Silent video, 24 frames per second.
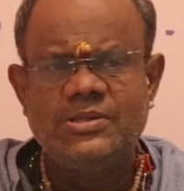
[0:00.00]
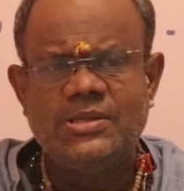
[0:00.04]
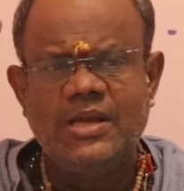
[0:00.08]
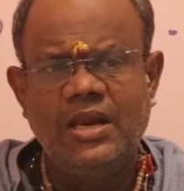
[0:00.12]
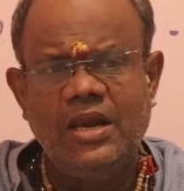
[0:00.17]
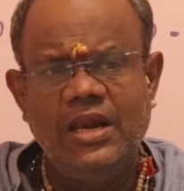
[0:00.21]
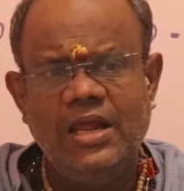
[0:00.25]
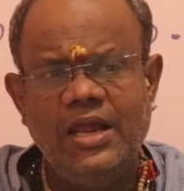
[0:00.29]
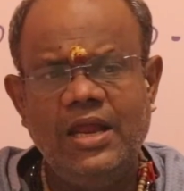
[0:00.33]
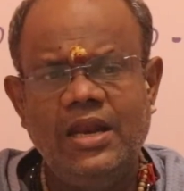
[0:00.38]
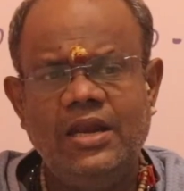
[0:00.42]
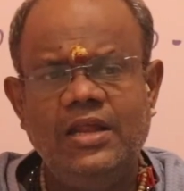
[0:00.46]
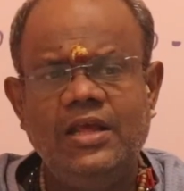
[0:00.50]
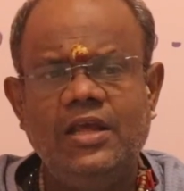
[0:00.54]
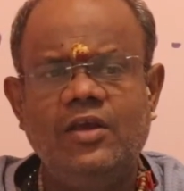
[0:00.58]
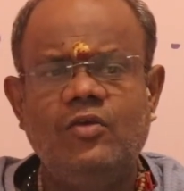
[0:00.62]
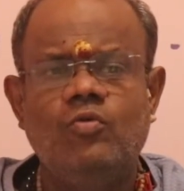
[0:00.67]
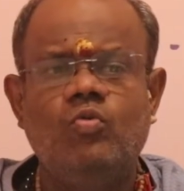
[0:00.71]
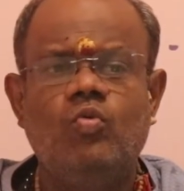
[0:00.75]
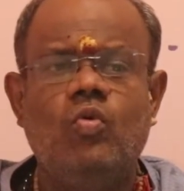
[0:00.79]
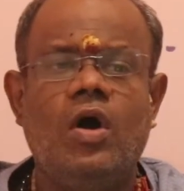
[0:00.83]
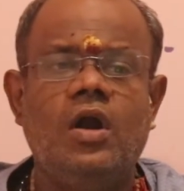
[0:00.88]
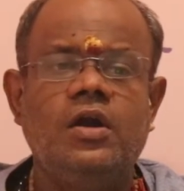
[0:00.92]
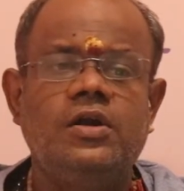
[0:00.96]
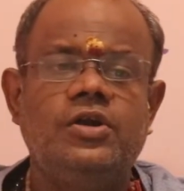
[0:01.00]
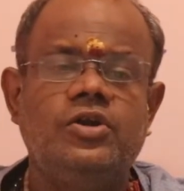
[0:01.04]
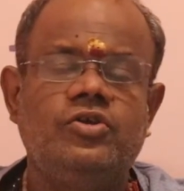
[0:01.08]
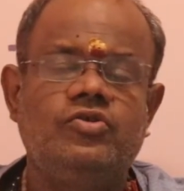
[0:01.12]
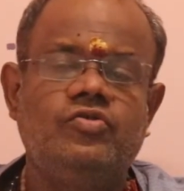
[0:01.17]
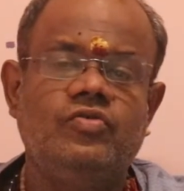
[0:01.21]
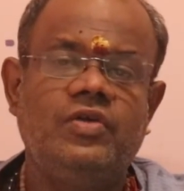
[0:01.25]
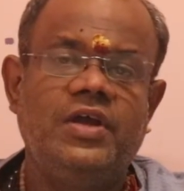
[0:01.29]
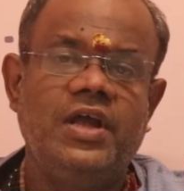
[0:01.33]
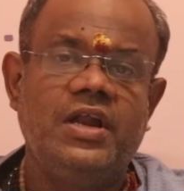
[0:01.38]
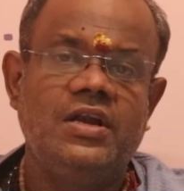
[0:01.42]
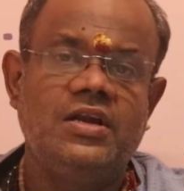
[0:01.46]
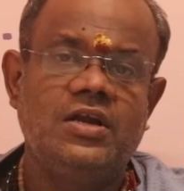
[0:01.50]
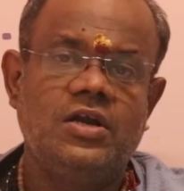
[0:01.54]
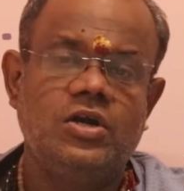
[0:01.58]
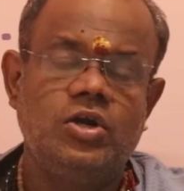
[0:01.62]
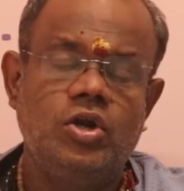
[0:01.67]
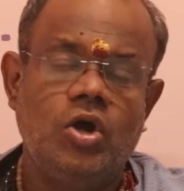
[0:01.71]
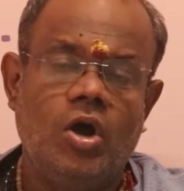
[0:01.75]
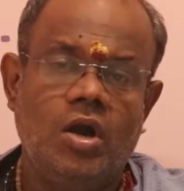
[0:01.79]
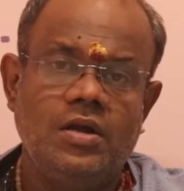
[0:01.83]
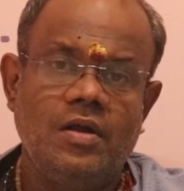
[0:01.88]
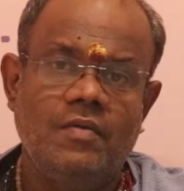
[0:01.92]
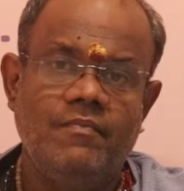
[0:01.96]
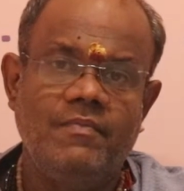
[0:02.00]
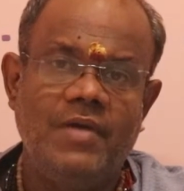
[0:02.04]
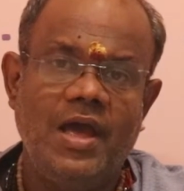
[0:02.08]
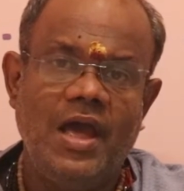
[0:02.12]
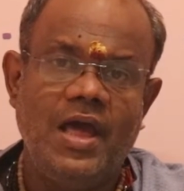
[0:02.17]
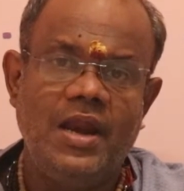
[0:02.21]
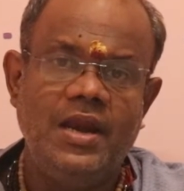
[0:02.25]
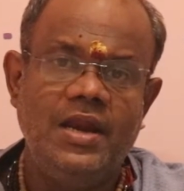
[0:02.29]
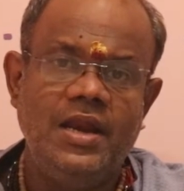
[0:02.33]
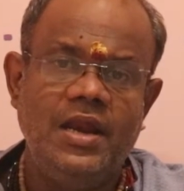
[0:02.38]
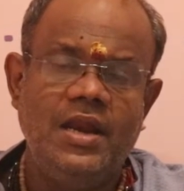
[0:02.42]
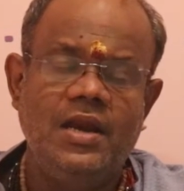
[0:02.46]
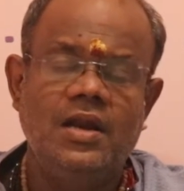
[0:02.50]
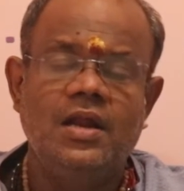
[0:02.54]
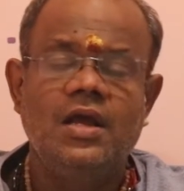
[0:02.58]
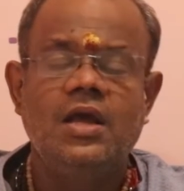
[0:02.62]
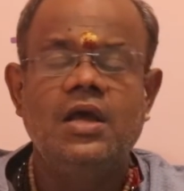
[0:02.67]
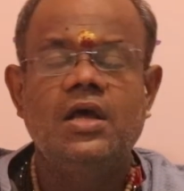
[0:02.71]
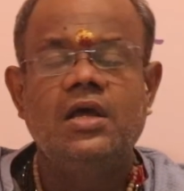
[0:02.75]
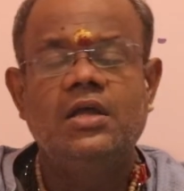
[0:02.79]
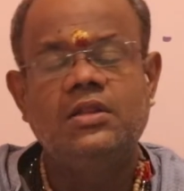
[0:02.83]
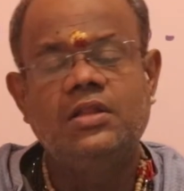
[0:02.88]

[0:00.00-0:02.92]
The lady who wanted to get her daughter married,